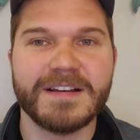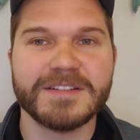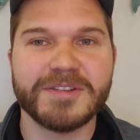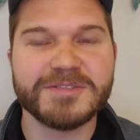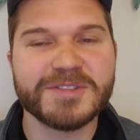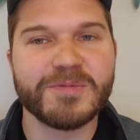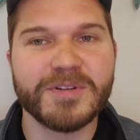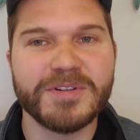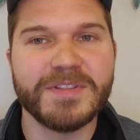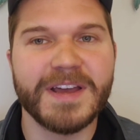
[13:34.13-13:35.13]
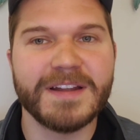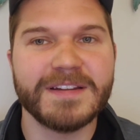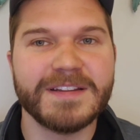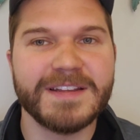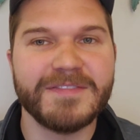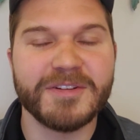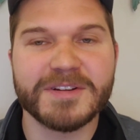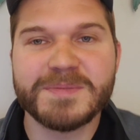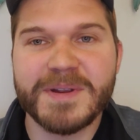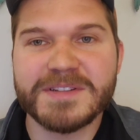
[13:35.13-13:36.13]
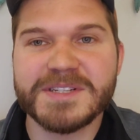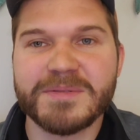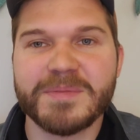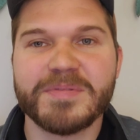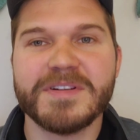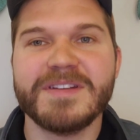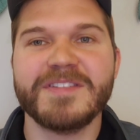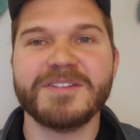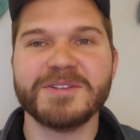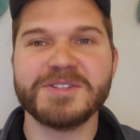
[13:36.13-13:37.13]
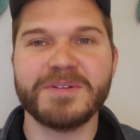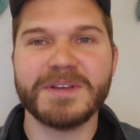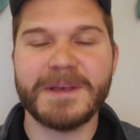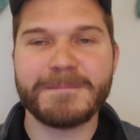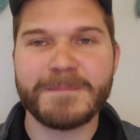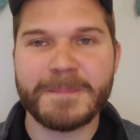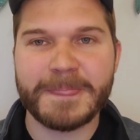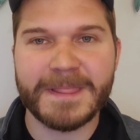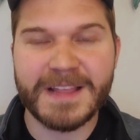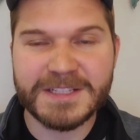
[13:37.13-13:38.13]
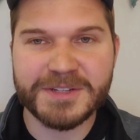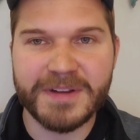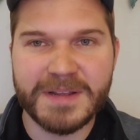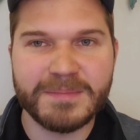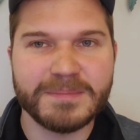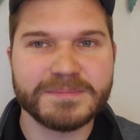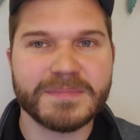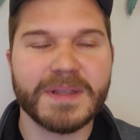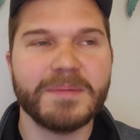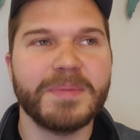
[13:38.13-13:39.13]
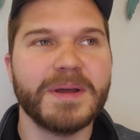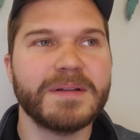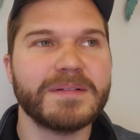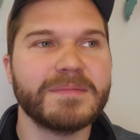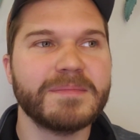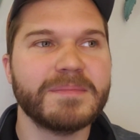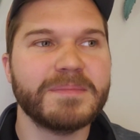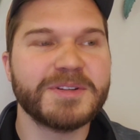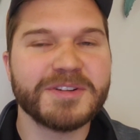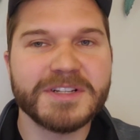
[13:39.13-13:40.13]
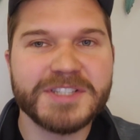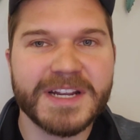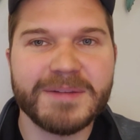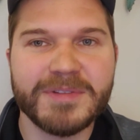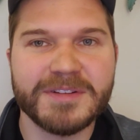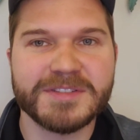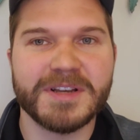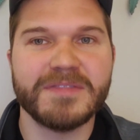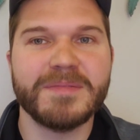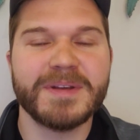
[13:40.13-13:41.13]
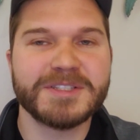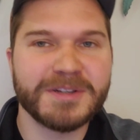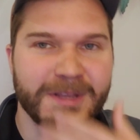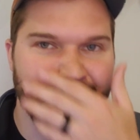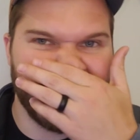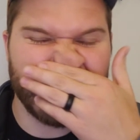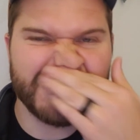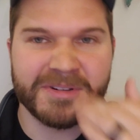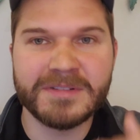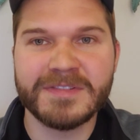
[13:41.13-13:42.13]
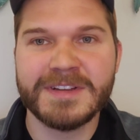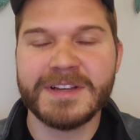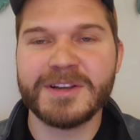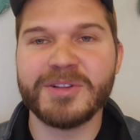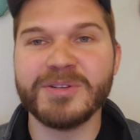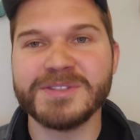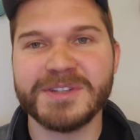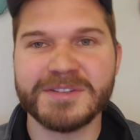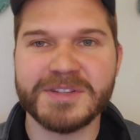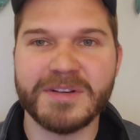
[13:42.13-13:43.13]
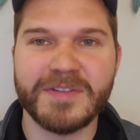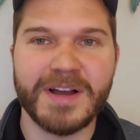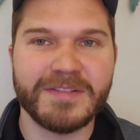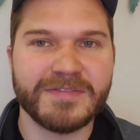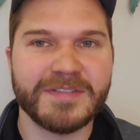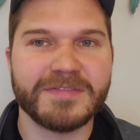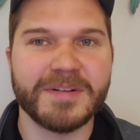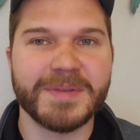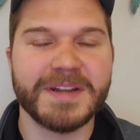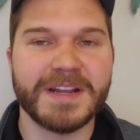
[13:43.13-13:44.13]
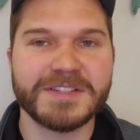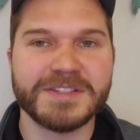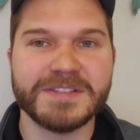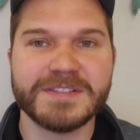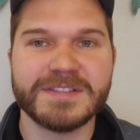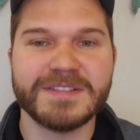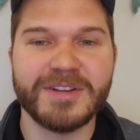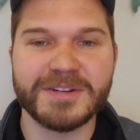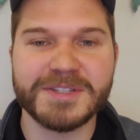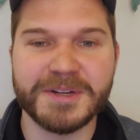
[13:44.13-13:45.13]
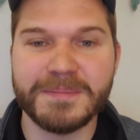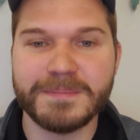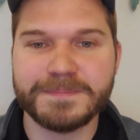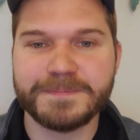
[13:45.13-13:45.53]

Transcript: so I'll just warn you that if you're experiencing reprieve and you're enjoying it, that's great. But be sure to check in with yourself and make sure that you're not sort of closing yourself off from connections long term.